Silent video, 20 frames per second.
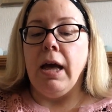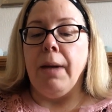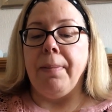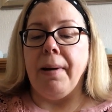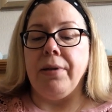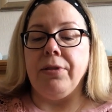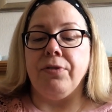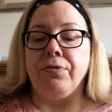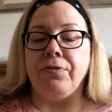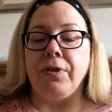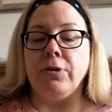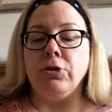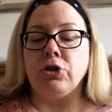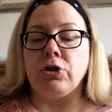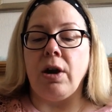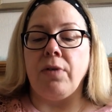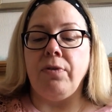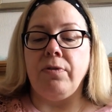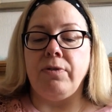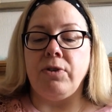about the
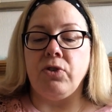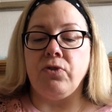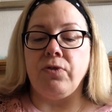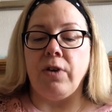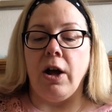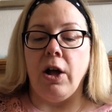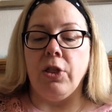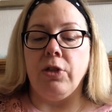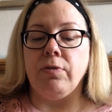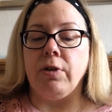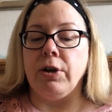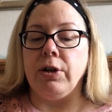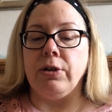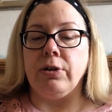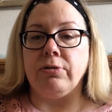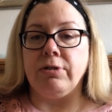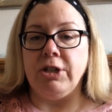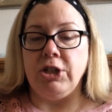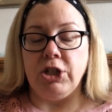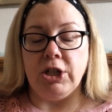photograph of his father on
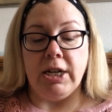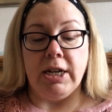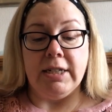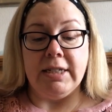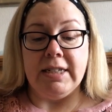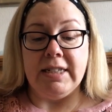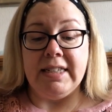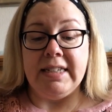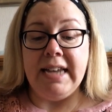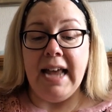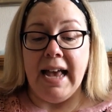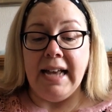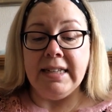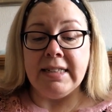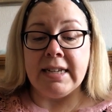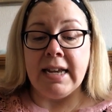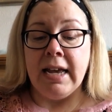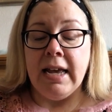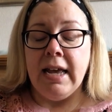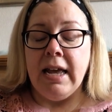Lucretia Cutter's
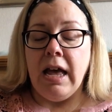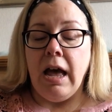desk,